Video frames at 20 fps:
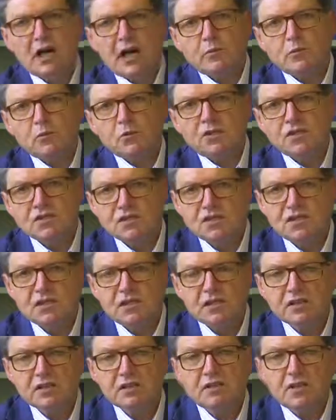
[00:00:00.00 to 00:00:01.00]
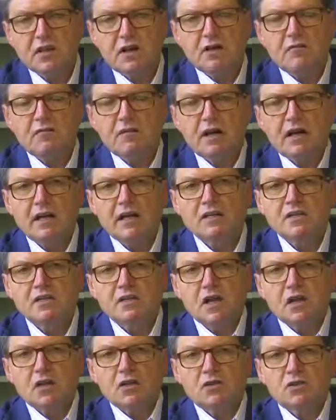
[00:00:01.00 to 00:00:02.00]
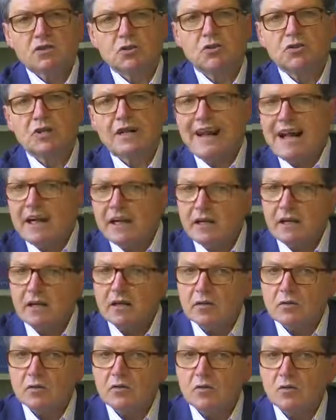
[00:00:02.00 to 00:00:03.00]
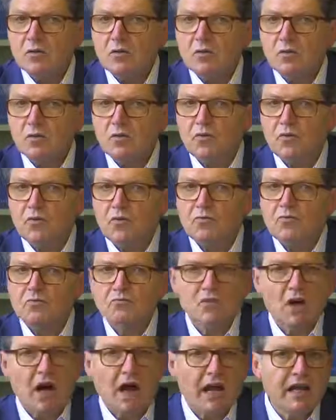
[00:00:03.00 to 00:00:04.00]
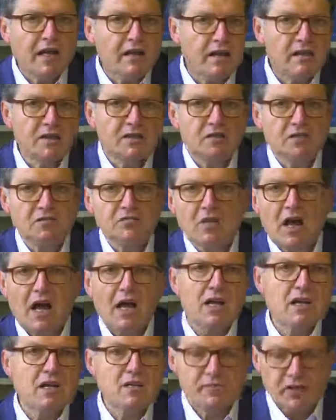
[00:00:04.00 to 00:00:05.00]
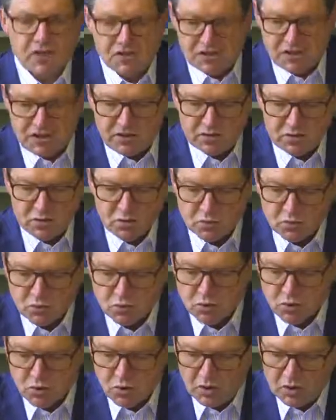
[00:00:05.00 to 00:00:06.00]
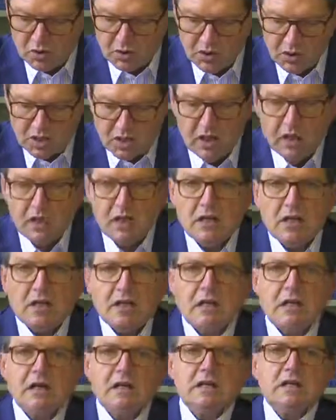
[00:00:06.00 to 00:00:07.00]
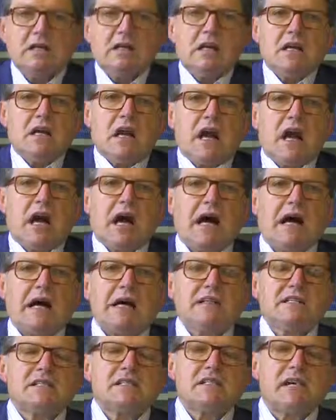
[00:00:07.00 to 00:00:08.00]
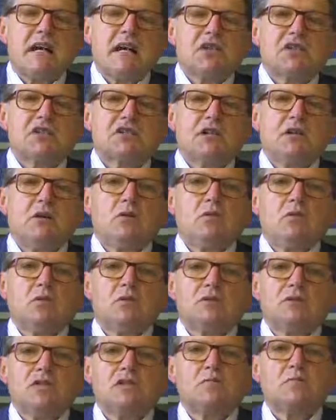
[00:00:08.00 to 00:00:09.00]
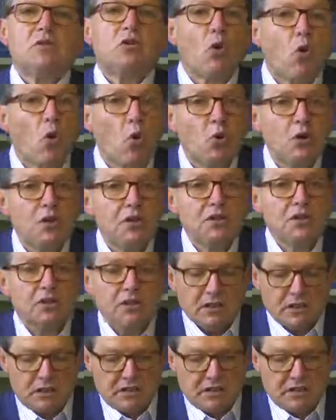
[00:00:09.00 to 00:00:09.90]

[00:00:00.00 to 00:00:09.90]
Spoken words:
But Adorno says the ugly was made taboo because for a long time, and probably in all human cultures,